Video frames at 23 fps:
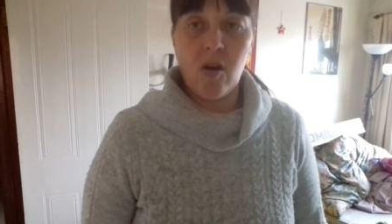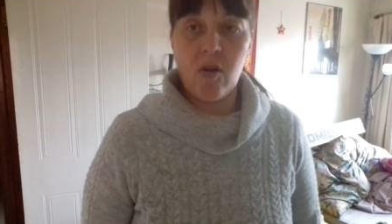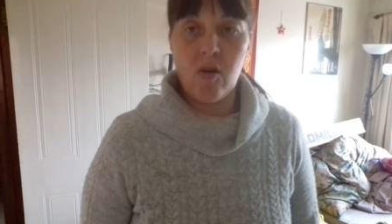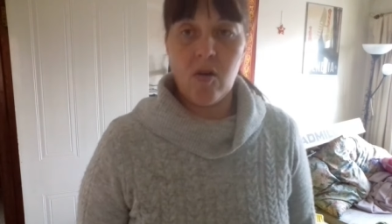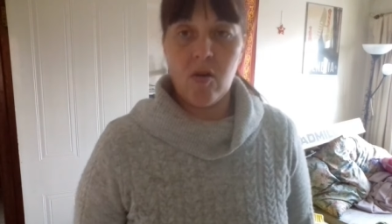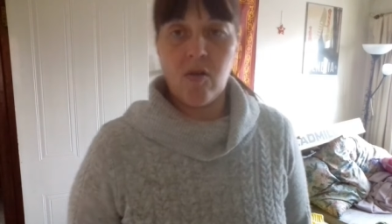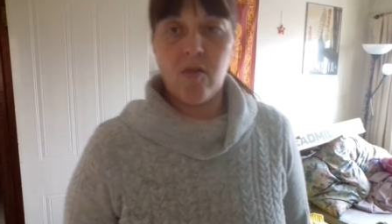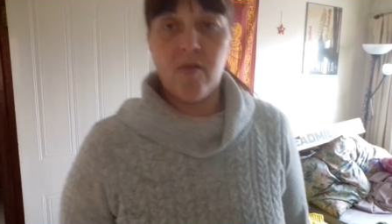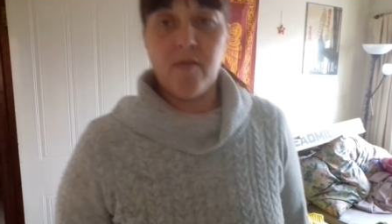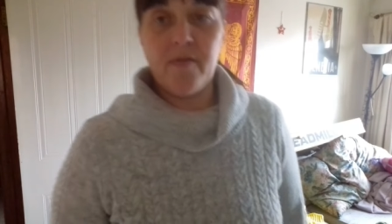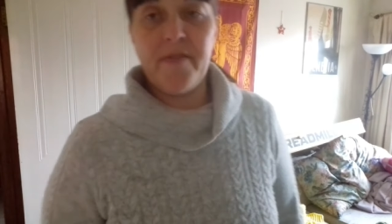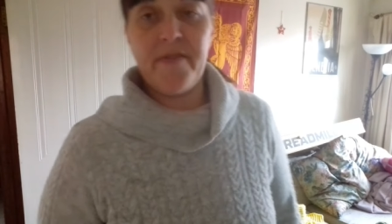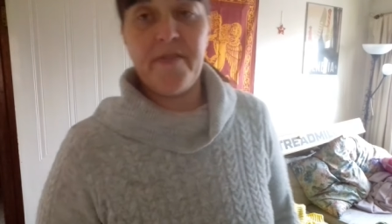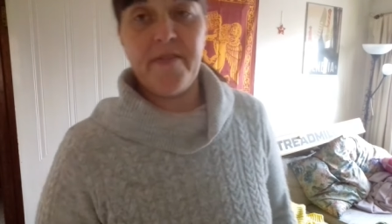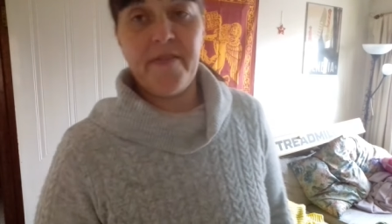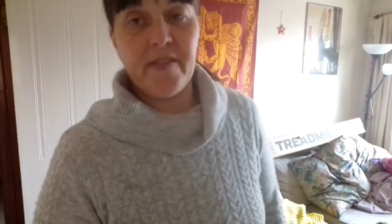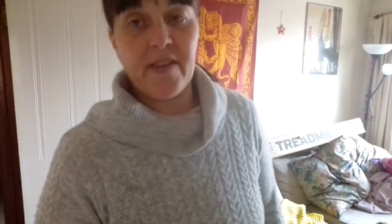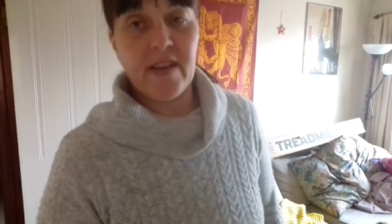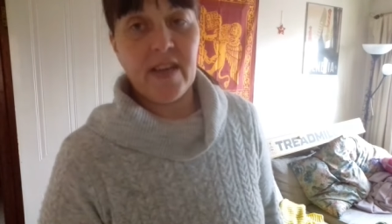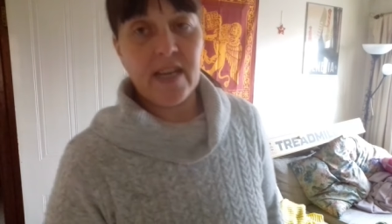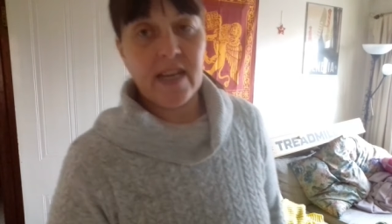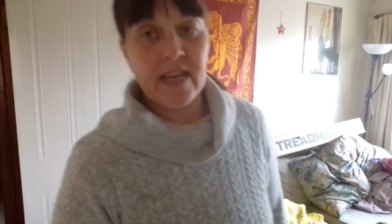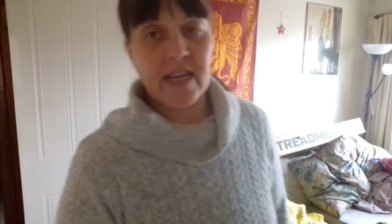of
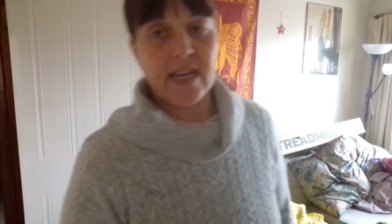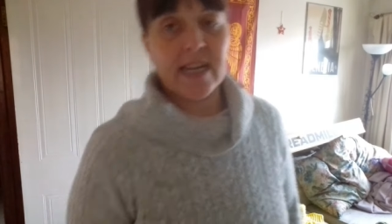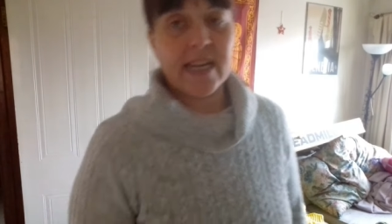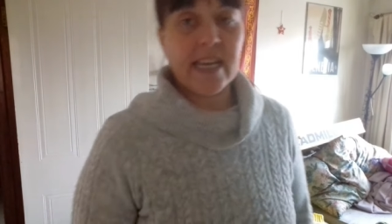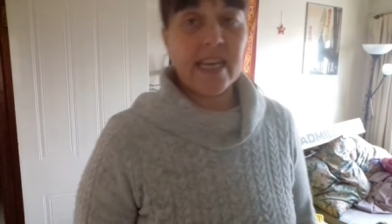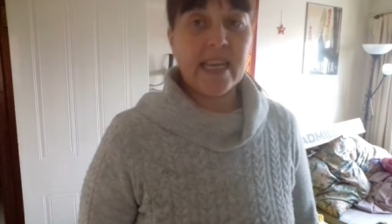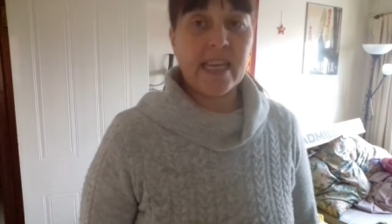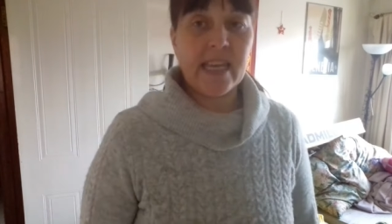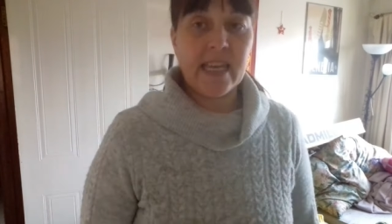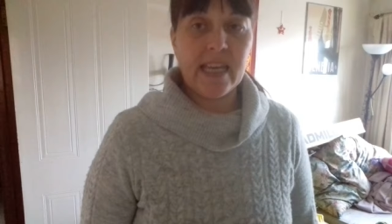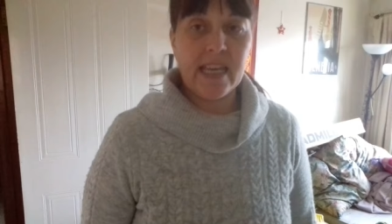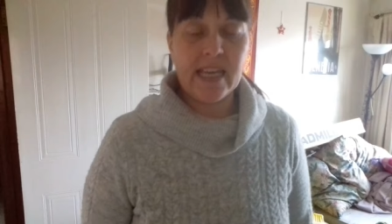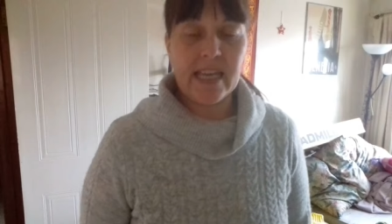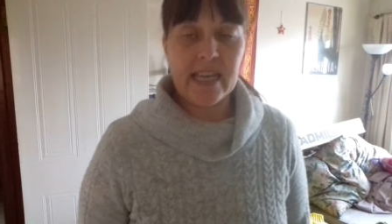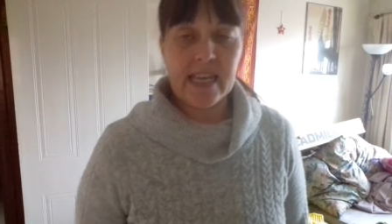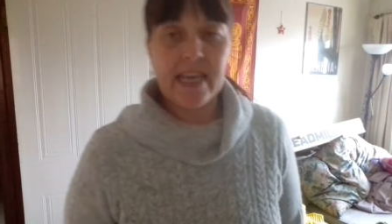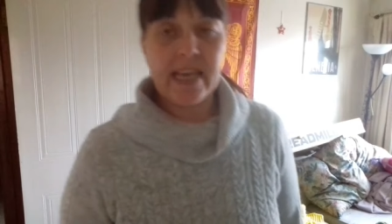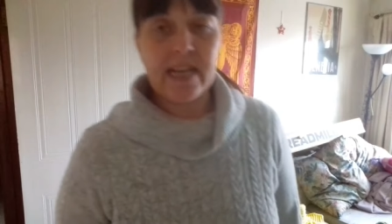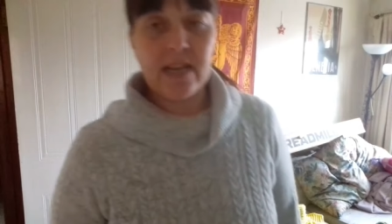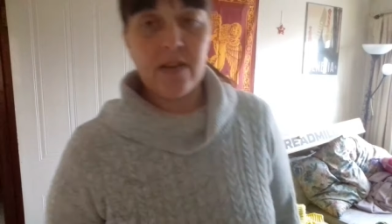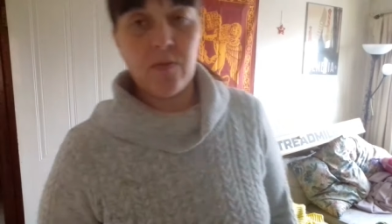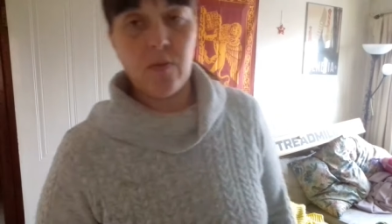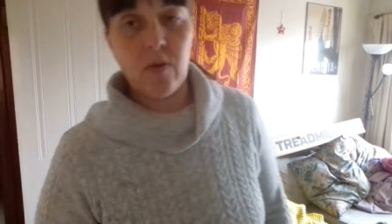a
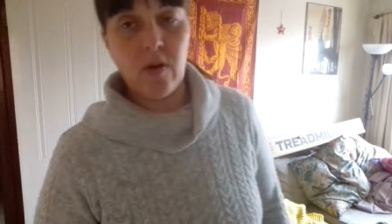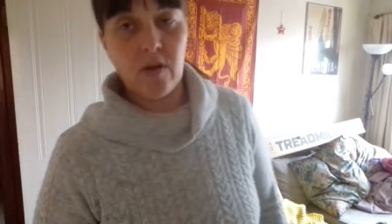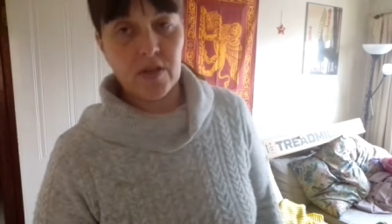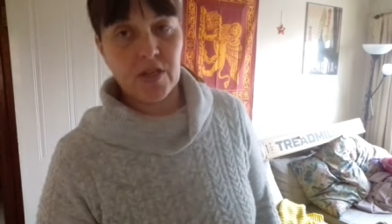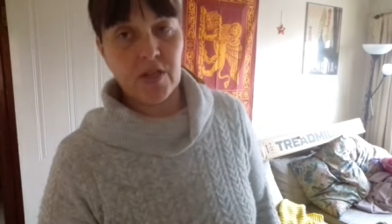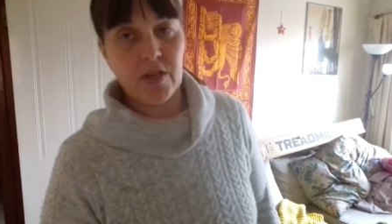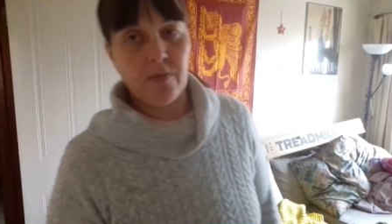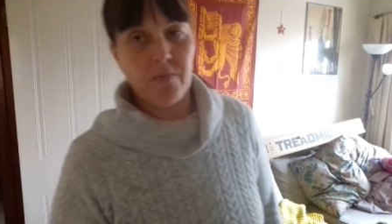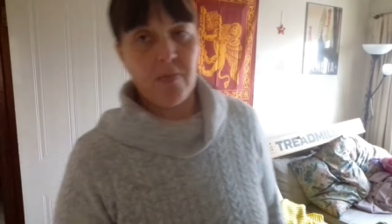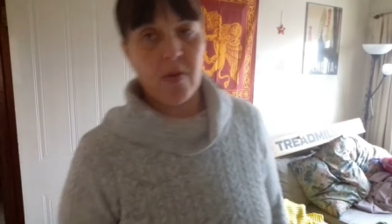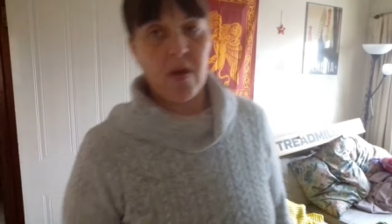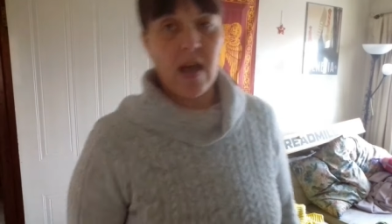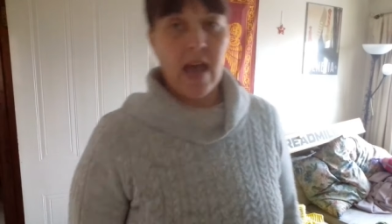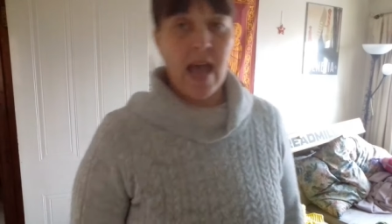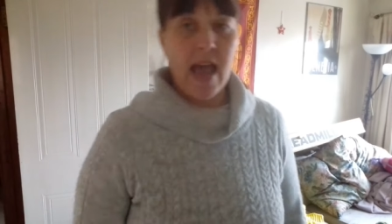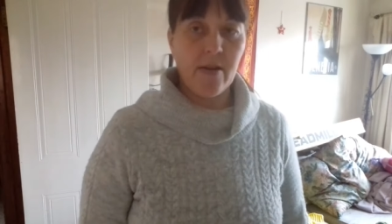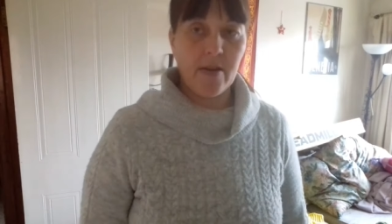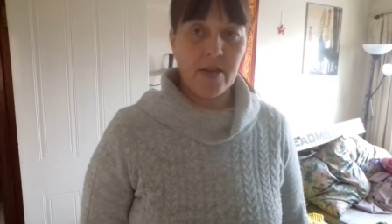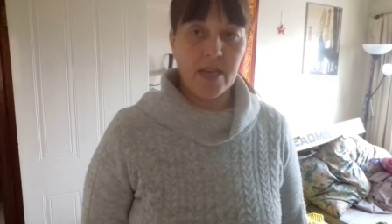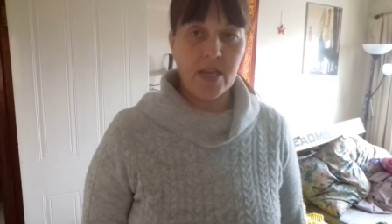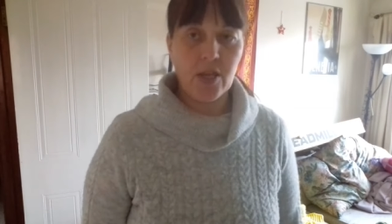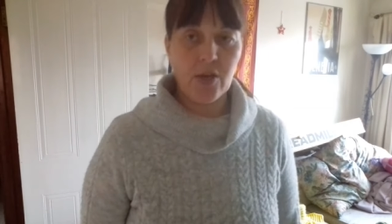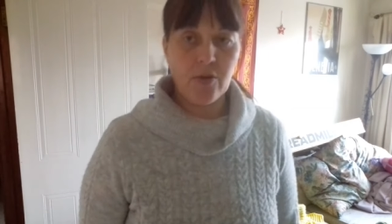kilowatt per
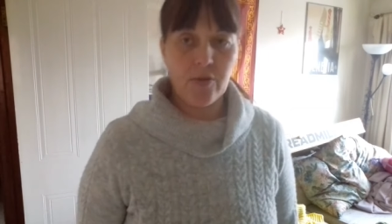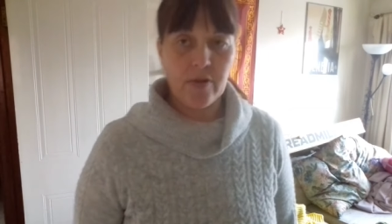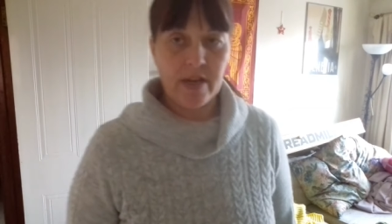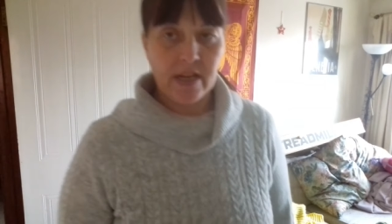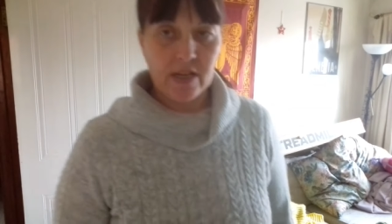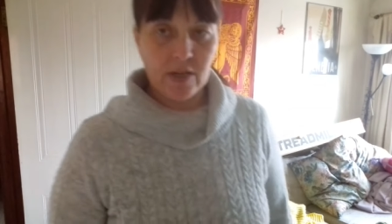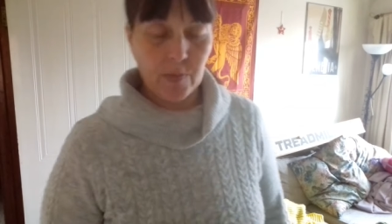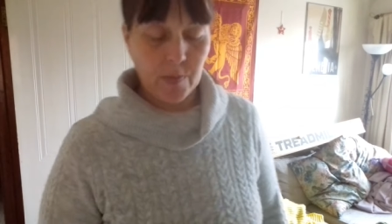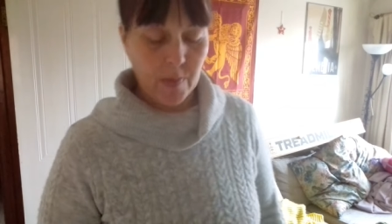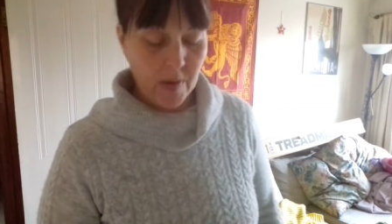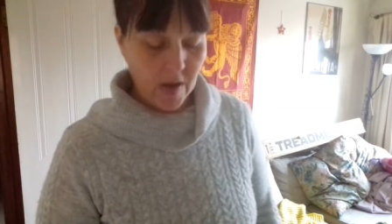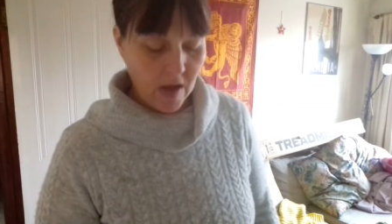hour unit